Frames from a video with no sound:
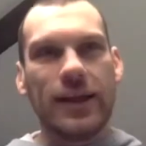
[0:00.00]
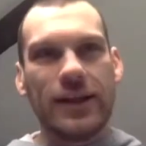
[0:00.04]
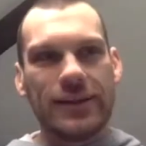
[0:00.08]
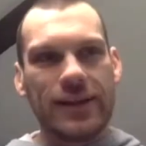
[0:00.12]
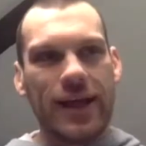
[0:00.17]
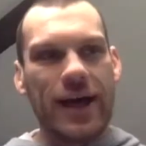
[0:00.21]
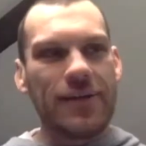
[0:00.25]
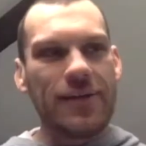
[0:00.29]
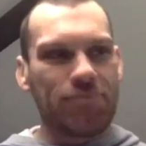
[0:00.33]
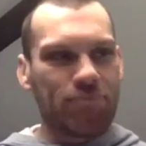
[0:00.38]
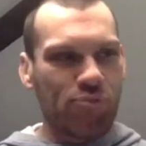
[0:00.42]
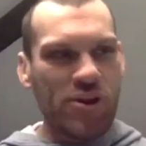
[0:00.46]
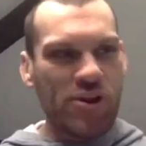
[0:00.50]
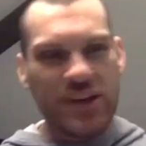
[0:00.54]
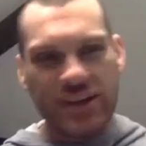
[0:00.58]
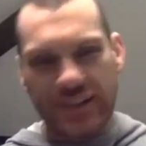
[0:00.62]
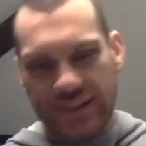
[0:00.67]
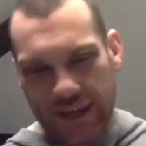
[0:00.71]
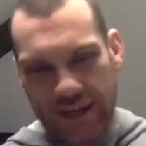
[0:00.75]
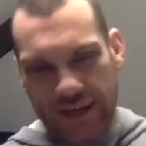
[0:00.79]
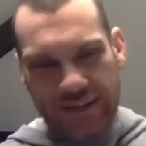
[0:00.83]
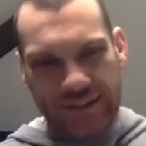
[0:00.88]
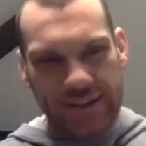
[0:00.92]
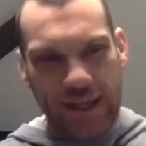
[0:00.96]
that
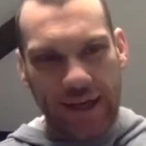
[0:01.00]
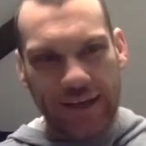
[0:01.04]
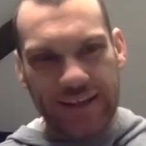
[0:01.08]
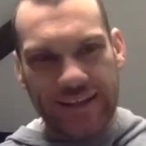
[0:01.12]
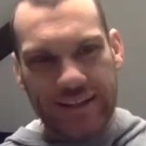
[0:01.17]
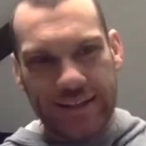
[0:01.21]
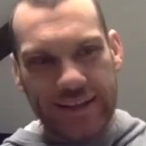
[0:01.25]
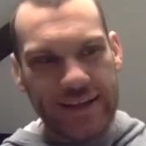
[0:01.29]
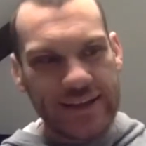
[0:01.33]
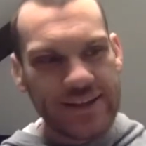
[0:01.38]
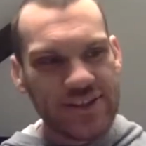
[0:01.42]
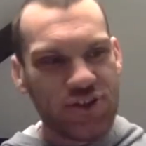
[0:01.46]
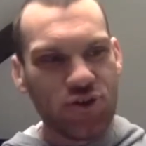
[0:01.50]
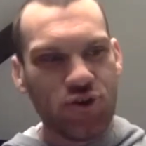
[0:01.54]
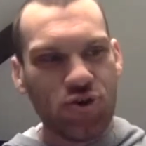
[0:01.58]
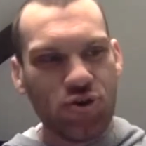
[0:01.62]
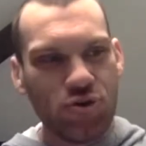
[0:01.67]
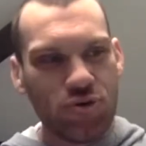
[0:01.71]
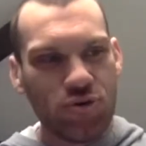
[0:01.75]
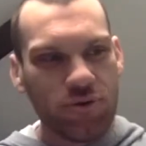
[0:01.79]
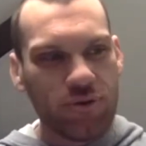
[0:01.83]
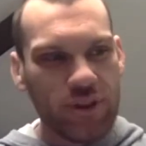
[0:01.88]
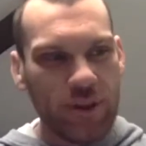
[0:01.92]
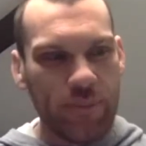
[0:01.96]
brings us nicely
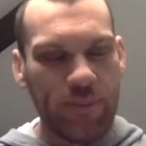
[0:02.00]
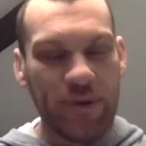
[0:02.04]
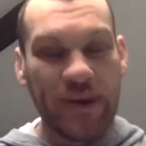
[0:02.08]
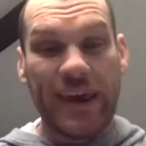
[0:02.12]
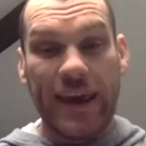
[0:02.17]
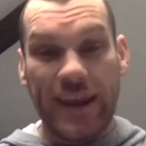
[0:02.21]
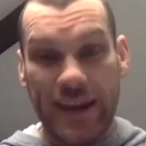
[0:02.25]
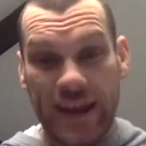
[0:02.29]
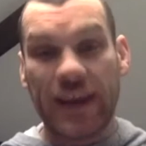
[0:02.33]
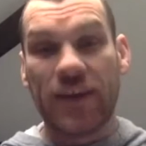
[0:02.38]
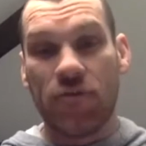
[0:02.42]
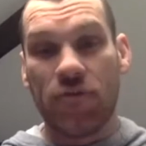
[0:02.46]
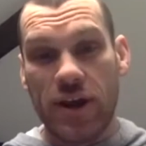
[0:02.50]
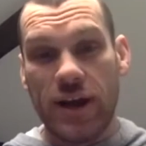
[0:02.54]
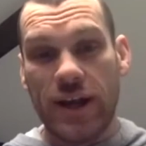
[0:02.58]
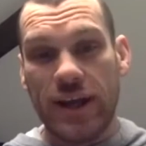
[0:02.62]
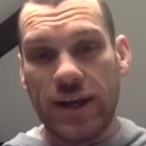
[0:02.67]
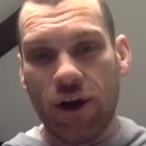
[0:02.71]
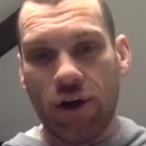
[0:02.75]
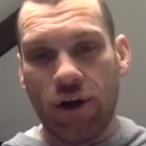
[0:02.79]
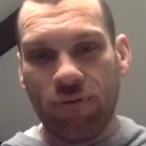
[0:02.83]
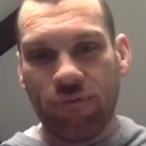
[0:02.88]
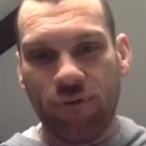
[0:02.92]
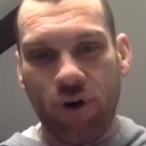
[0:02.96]
into the beginning,
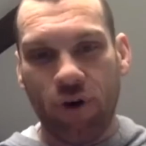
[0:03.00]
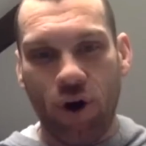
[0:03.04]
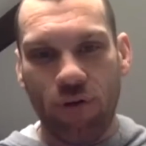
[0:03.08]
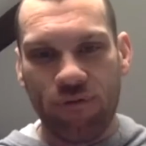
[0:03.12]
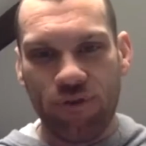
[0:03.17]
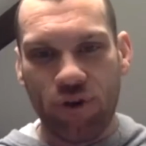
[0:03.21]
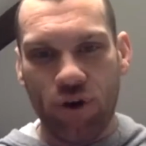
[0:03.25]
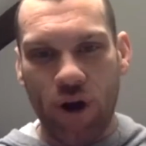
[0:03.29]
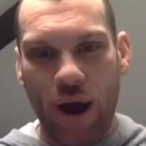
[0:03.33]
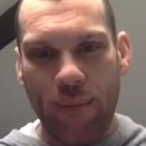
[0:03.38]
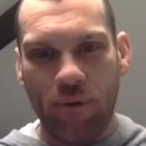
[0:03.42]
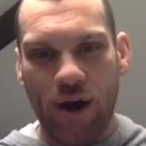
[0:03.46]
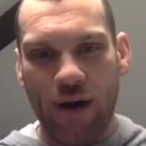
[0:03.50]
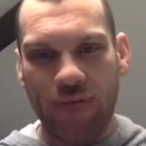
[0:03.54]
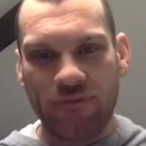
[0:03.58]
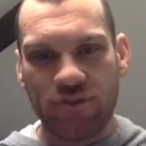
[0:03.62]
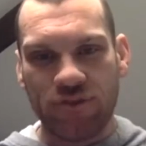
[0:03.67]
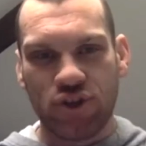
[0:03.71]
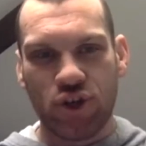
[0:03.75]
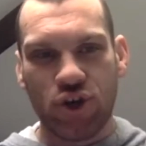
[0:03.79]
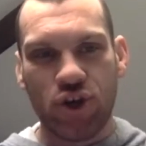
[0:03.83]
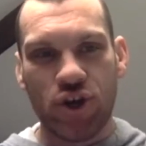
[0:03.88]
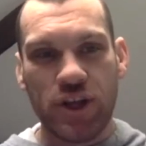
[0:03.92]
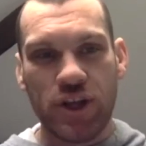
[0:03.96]
really, of your Aberavon
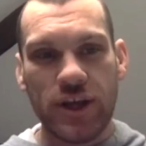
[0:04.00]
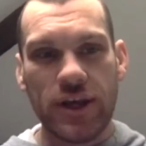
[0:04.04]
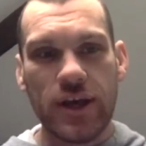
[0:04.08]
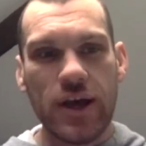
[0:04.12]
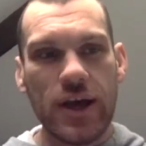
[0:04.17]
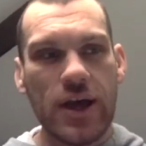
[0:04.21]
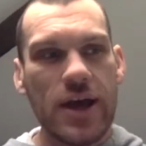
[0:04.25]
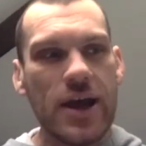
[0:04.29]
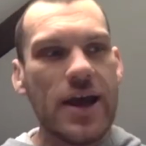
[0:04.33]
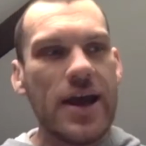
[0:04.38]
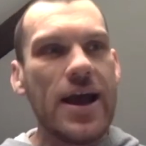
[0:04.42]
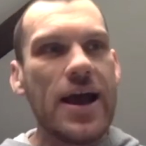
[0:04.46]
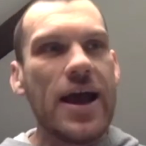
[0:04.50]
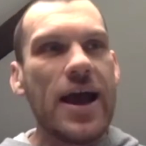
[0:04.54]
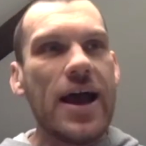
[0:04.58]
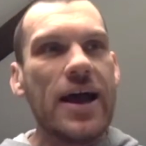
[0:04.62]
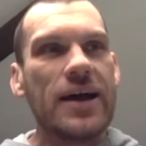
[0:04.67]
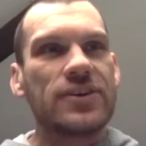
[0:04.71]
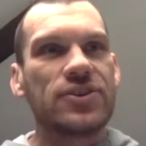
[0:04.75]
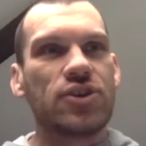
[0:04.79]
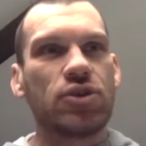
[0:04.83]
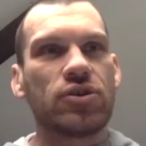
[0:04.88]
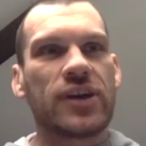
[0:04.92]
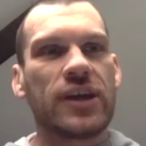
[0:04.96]
journey.
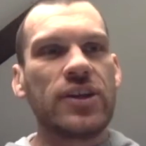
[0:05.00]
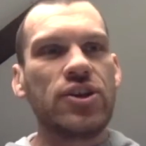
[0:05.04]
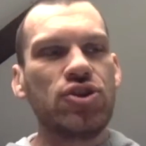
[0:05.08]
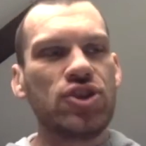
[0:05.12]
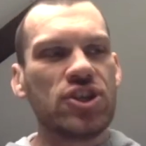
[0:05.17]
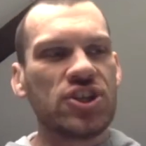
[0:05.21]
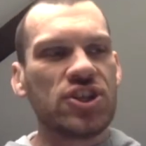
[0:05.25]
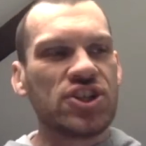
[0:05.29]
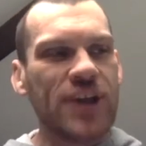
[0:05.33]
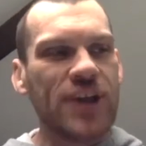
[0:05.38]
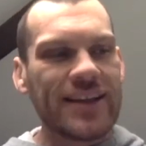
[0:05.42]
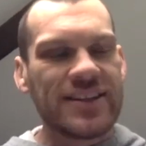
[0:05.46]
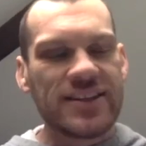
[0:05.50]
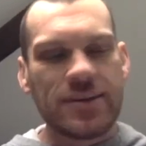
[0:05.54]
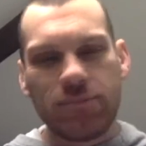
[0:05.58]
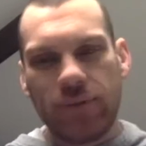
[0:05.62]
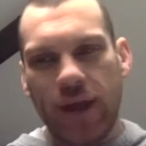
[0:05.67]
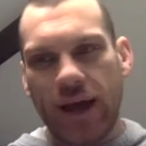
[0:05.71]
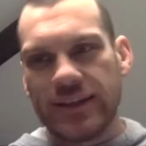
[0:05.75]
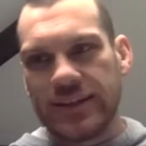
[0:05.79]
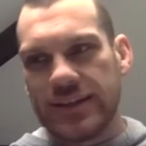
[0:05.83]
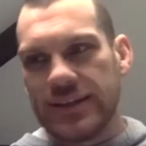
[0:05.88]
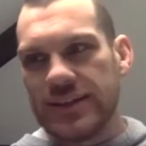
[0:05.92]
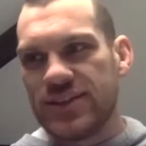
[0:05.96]
So, can you just shed some
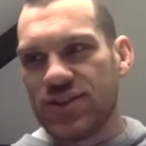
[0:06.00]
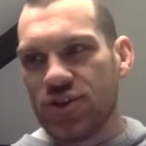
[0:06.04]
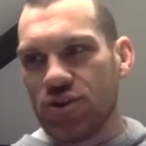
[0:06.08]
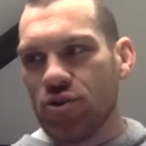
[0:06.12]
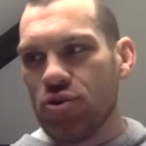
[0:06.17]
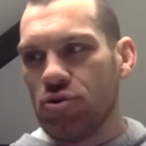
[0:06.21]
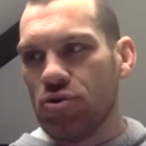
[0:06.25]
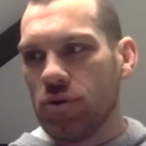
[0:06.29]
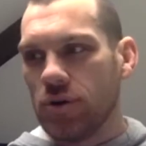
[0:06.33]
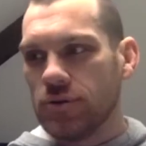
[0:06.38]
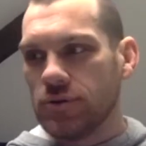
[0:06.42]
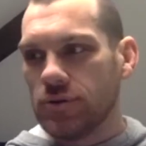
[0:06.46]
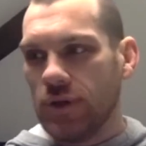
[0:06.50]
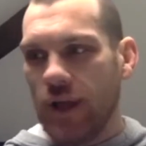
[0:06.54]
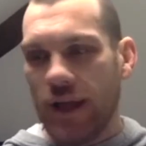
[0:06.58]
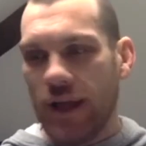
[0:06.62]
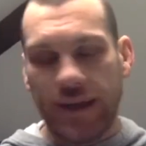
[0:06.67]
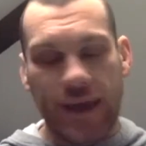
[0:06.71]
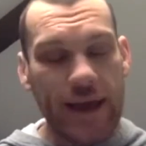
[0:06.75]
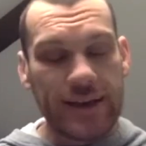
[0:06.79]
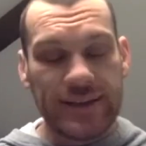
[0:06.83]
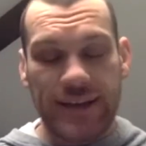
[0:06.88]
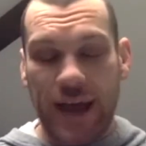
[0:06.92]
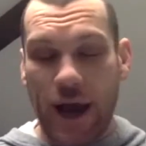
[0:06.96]
light into, I
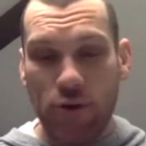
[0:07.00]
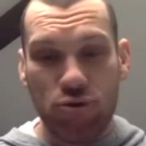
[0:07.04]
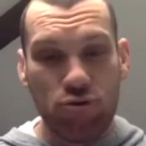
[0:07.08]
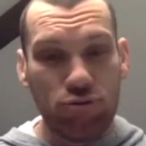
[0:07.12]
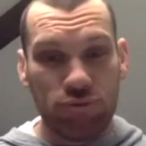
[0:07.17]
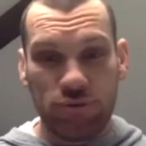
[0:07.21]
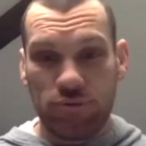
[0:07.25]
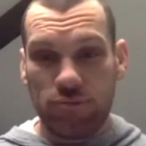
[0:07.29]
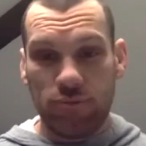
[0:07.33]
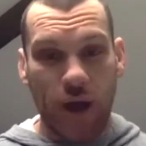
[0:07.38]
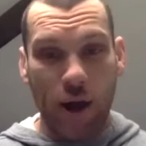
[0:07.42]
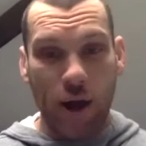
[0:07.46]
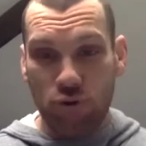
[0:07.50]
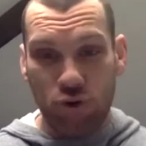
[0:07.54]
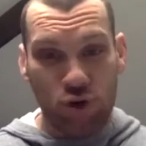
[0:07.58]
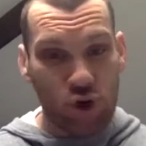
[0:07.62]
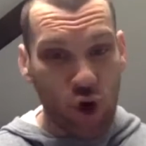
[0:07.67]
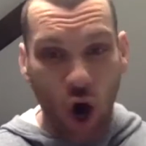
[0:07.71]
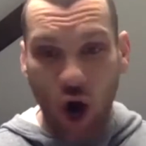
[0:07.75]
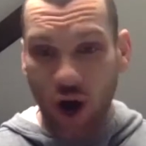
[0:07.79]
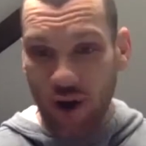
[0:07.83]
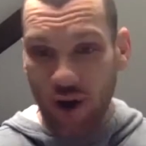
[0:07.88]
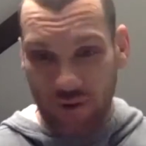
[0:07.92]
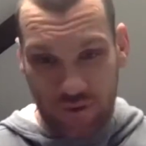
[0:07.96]
guess, how you
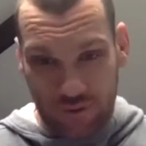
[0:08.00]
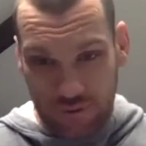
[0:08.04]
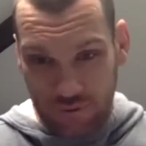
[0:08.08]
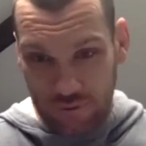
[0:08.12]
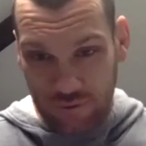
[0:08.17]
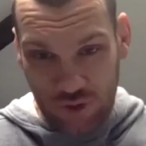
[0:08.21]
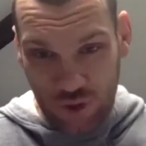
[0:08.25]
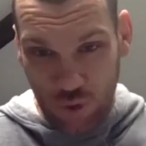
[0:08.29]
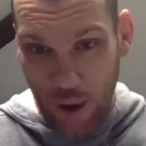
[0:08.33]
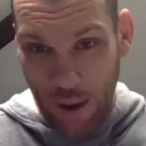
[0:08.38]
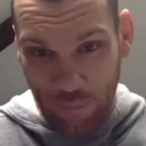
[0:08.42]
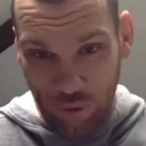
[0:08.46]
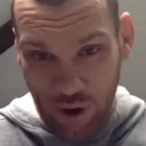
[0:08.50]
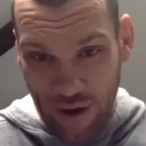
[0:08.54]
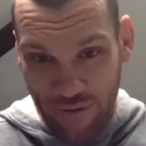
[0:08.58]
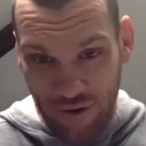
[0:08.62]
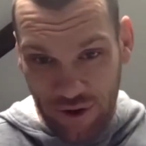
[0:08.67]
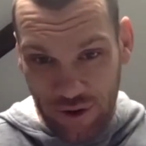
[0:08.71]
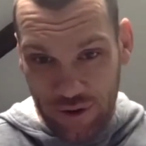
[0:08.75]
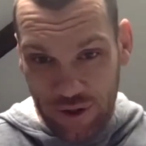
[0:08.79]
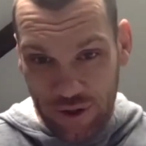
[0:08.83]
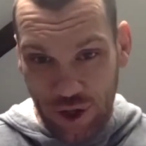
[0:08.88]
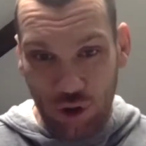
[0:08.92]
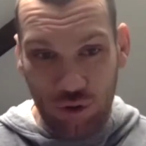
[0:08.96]
got to
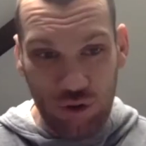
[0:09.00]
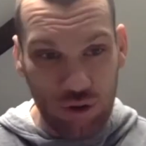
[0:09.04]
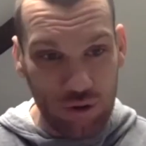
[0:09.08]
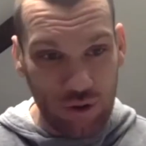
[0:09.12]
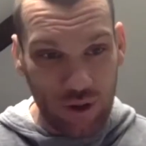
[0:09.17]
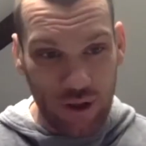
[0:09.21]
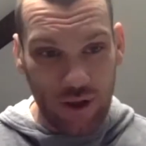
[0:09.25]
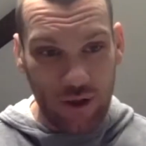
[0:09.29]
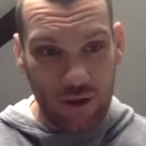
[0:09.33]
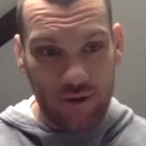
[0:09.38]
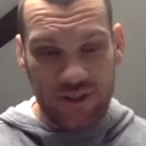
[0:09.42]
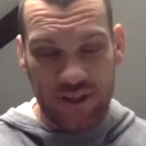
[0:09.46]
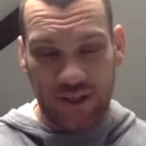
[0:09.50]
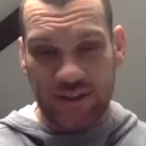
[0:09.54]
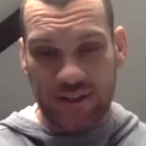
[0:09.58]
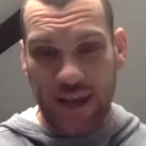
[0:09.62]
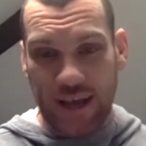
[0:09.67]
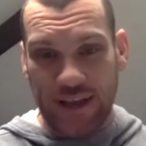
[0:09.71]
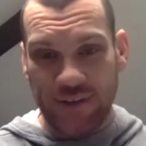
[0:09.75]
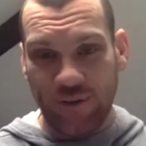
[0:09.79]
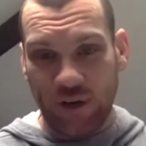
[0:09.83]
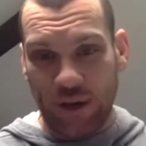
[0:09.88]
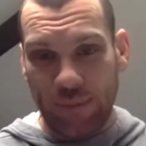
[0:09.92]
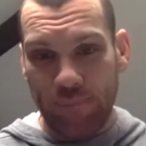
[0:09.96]
Aberavon? You're
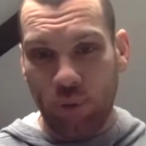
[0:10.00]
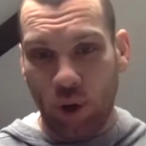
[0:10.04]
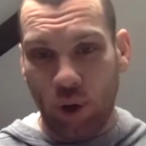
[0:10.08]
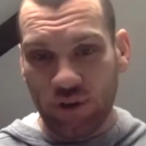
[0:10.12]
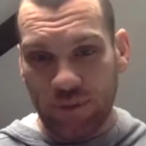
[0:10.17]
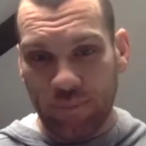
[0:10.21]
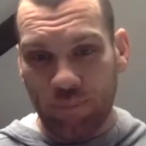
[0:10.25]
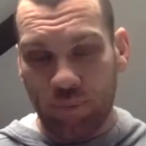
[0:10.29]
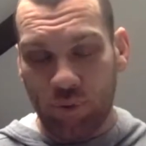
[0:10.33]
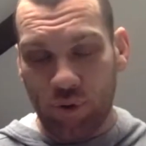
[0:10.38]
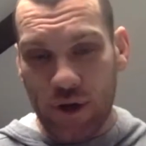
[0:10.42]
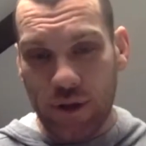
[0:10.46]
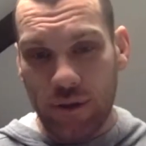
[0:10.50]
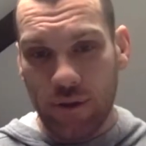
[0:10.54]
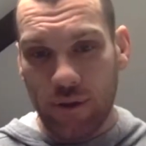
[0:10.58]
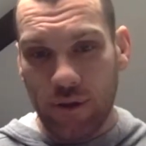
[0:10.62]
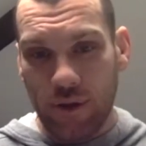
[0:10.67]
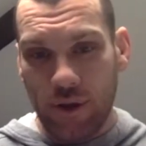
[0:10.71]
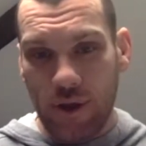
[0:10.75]
successful at Pontypridd,